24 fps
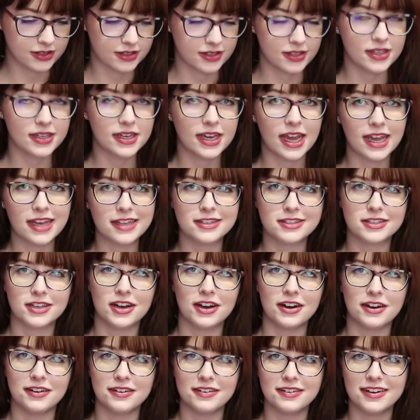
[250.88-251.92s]
Cate
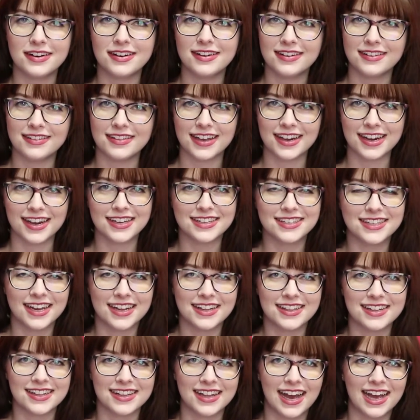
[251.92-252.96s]
Sew, like I
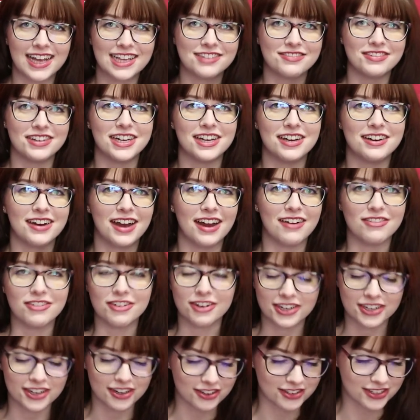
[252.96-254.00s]
said in the last video,
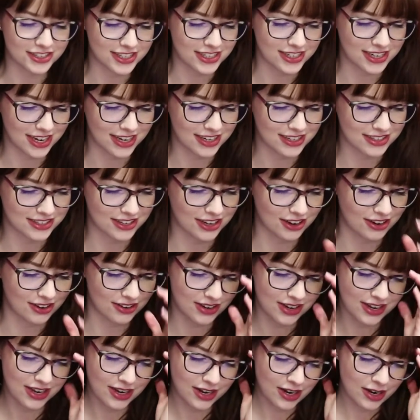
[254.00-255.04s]
everyone knows Cate Sew,
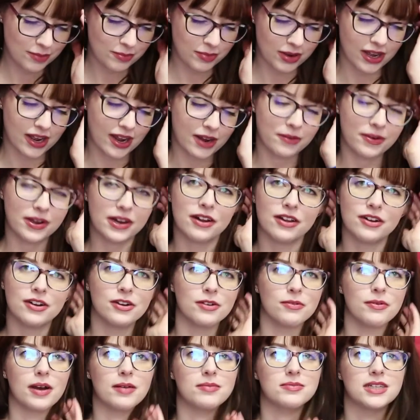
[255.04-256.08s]
but I went on
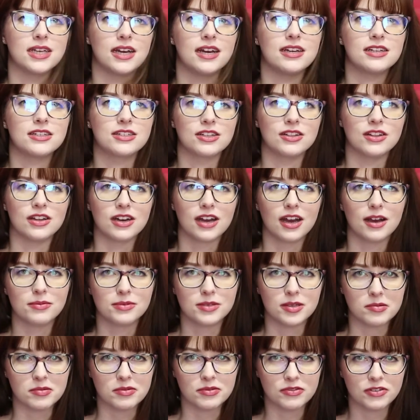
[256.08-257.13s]
her website to look up
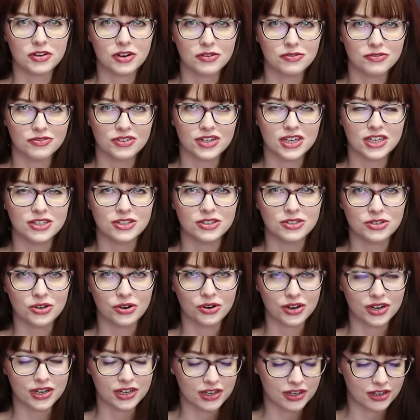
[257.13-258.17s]
some of her free
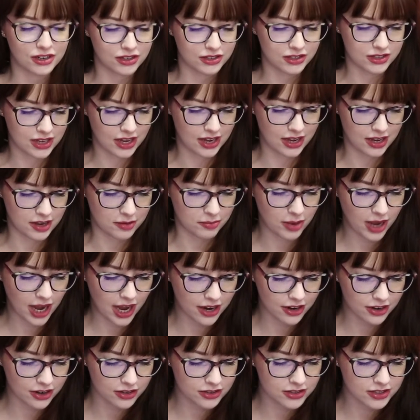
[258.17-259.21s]
tutorials and
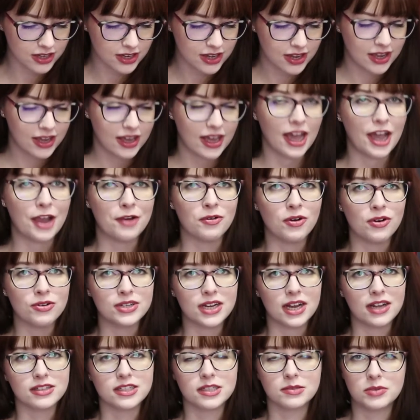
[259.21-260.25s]
patterns and wrote
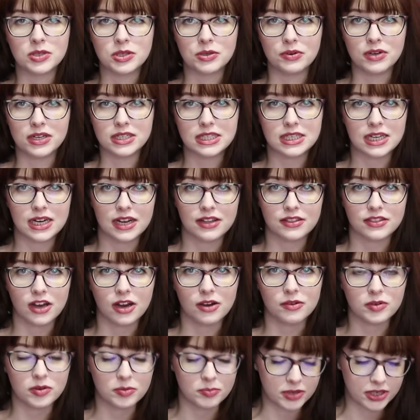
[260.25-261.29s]
down some of the ones that I
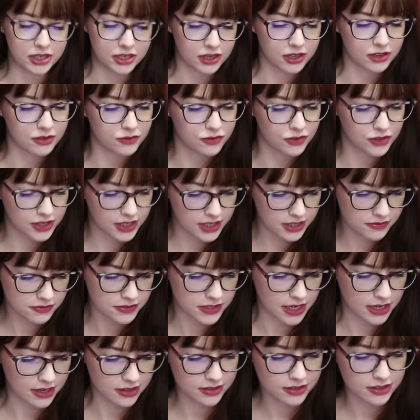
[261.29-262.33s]
thought would be good for
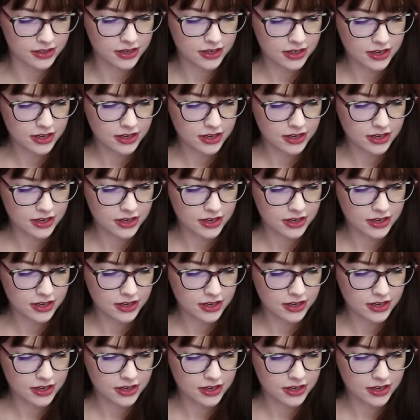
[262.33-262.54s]
gifting.